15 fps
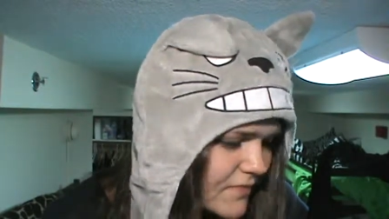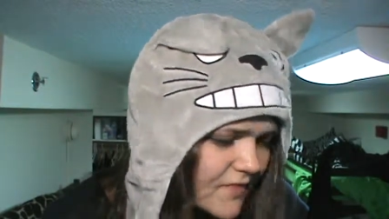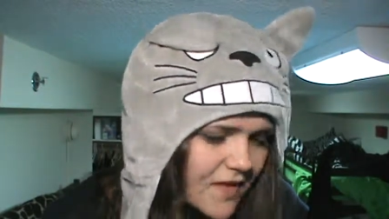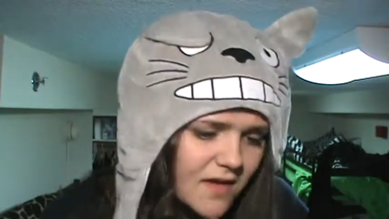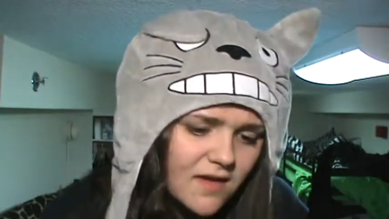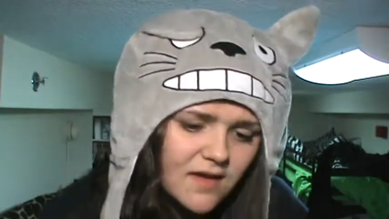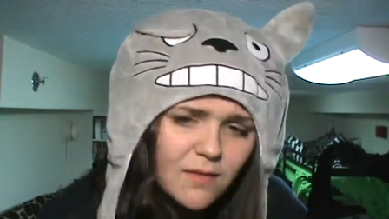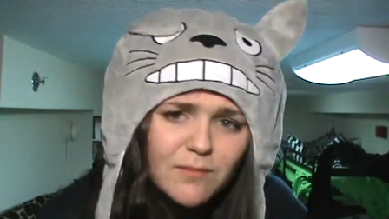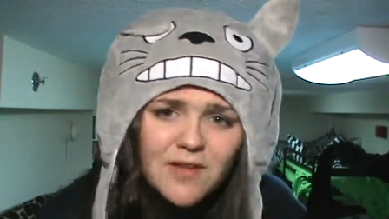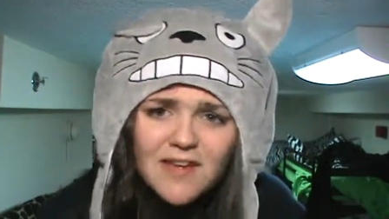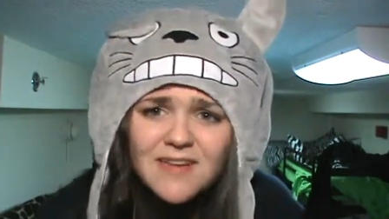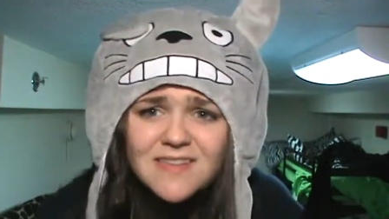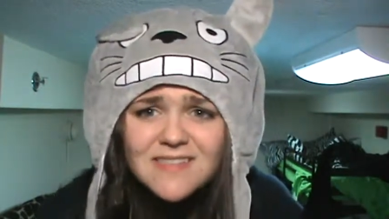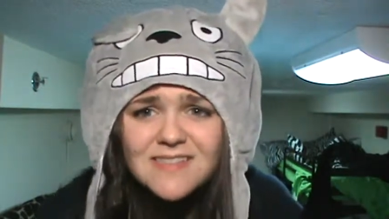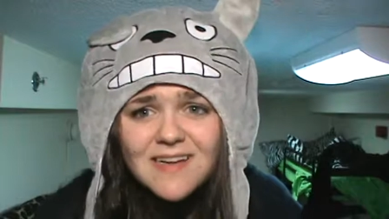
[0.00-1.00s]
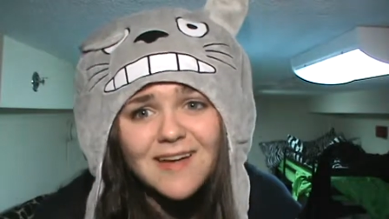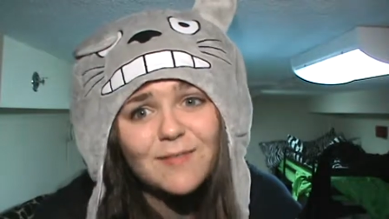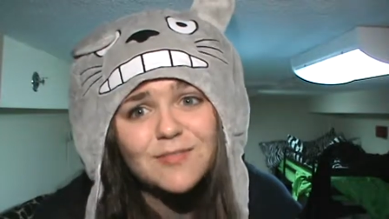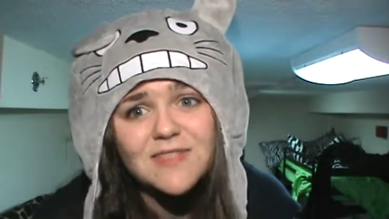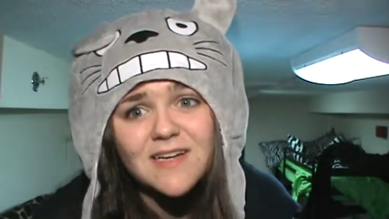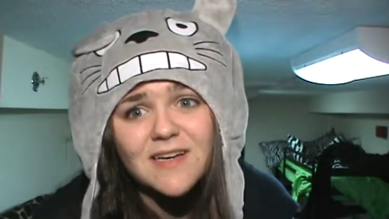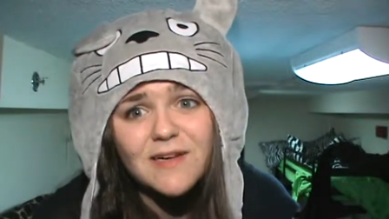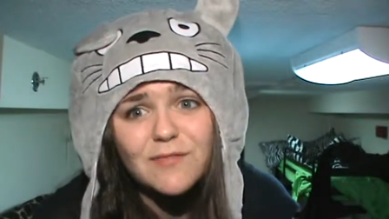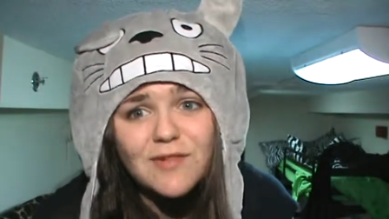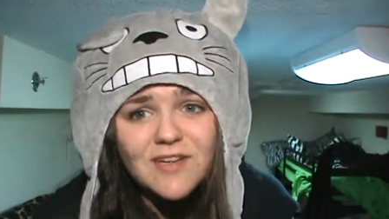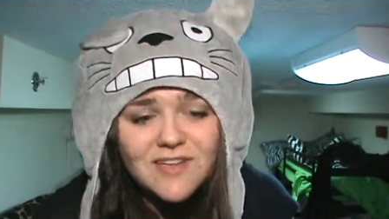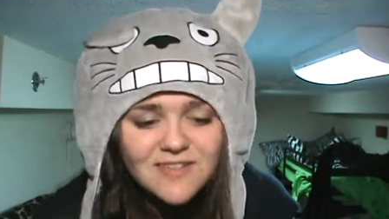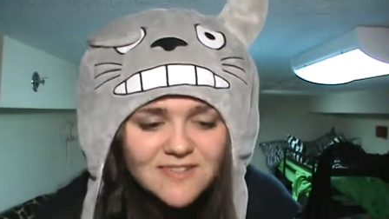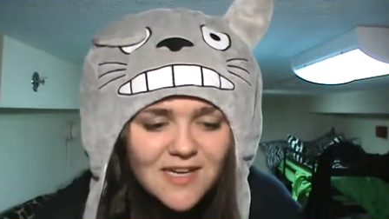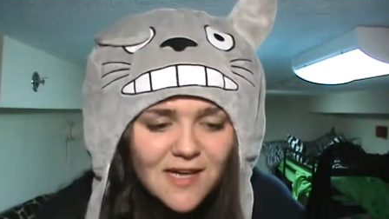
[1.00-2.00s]
yeah, and I'm like, it's nap time,
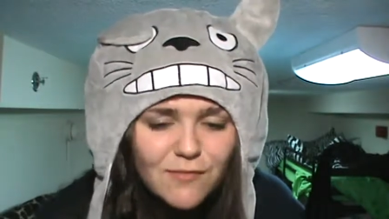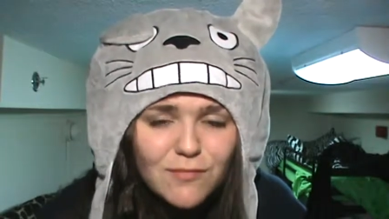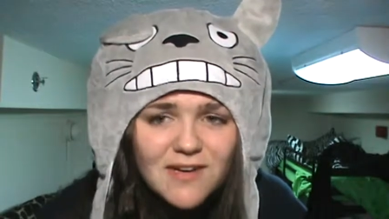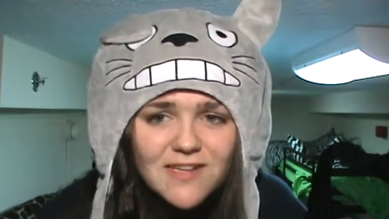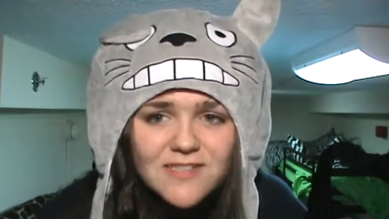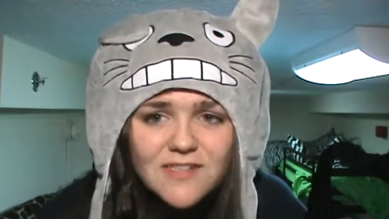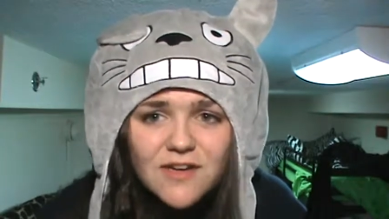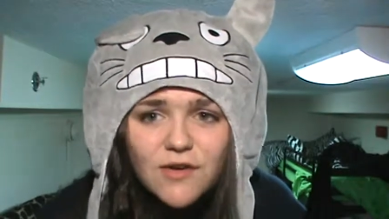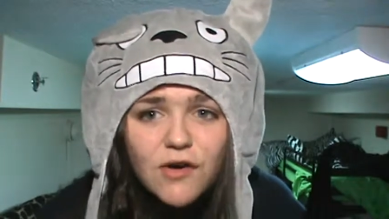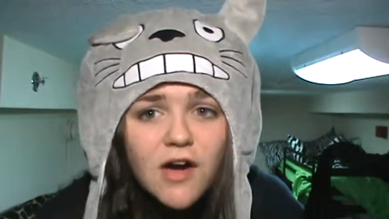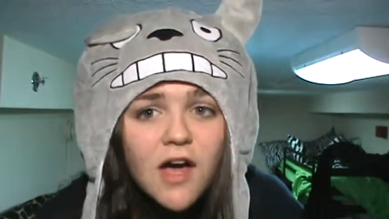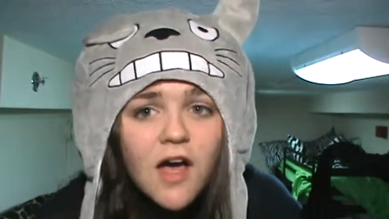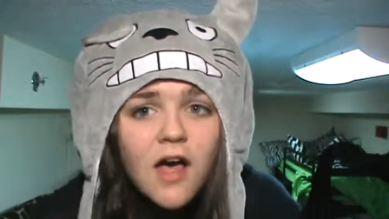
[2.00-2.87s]
like 10 minutes ago.